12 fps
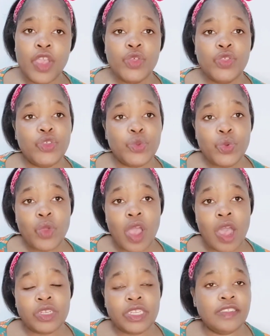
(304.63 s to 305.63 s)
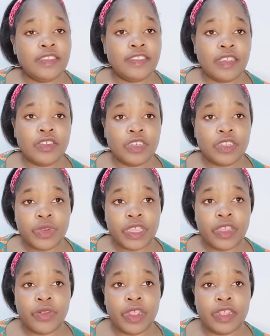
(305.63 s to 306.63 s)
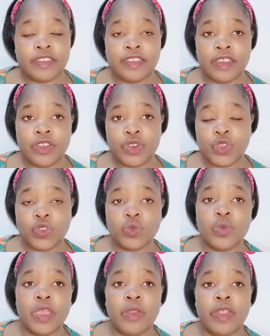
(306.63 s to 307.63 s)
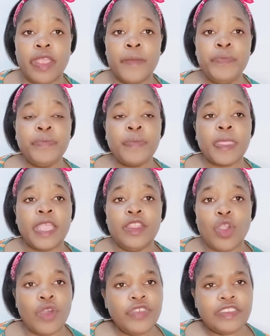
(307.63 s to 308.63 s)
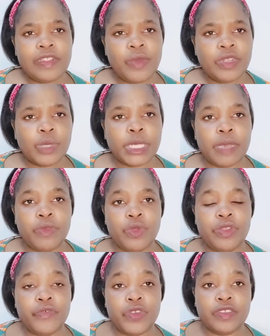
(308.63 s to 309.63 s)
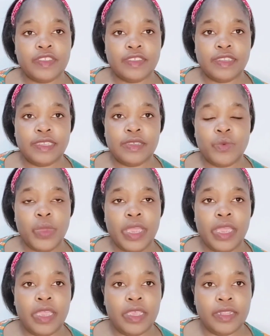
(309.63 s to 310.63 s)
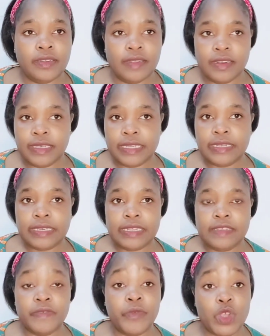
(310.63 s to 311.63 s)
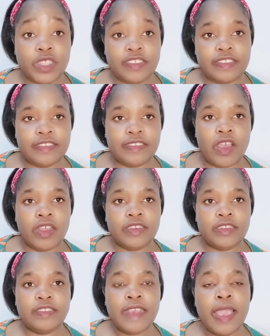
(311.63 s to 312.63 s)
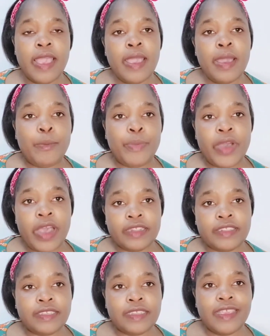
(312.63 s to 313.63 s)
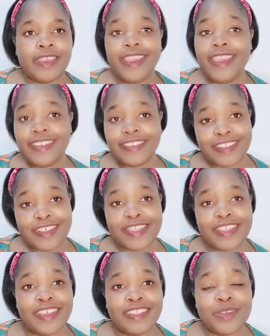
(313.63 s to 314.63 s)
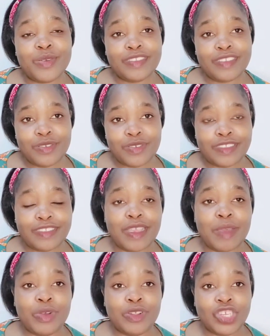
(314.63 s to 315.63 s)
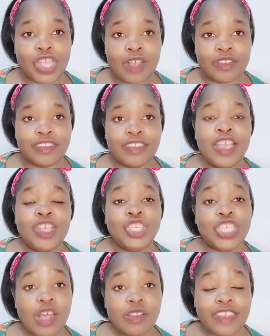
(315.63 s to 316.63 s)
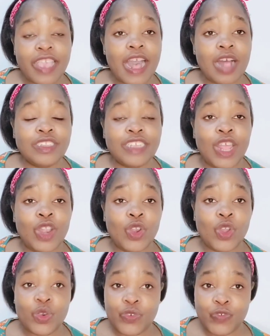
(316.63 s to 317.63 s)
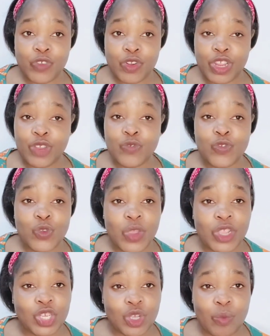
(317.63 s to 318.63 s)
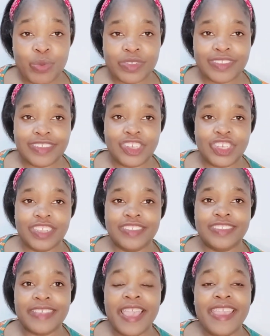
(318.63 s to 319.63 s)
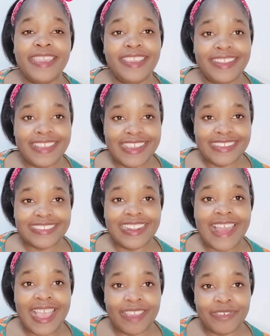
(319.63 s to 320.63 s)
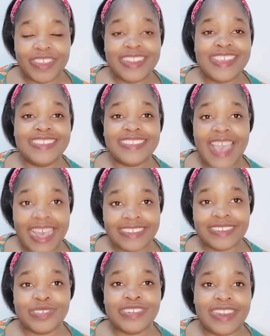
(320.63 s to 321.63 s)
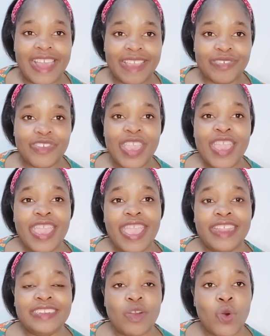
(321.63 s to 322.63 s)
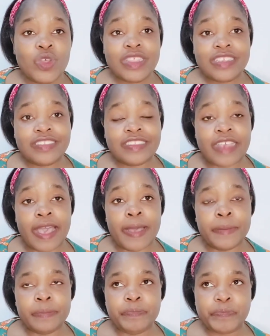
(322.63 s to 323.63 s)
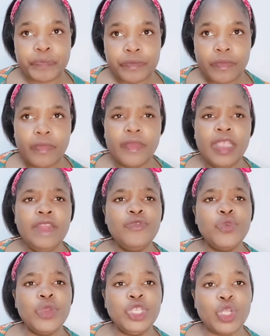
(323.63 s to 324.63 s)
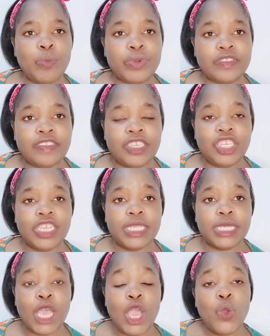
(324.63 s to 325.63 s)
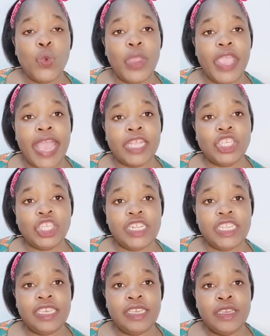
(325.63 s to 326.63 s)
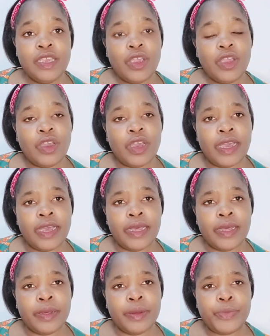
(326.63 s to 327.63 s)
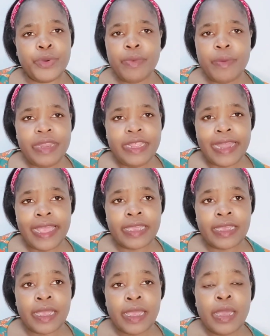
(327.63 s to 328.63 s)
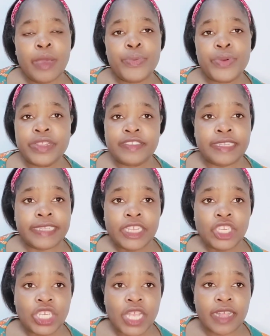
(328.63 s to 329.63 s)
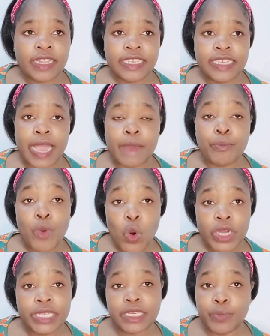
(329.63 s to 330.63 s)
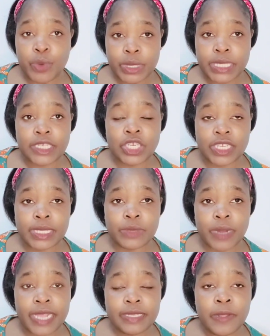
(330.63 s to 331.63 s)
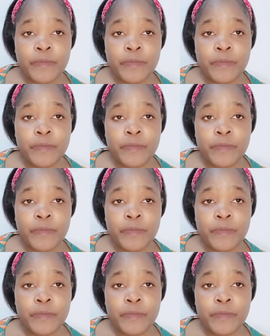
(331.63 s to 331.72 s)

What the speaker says: throughout his secondary career, his secondary school career. And he obviously went to some university where he did his further studies. But here is the thing that was interesting about Charles. Charles held a lot of very influential positions in his life, in his adult life. And all those influential positions were actually probably like presidentially appointed positions, right?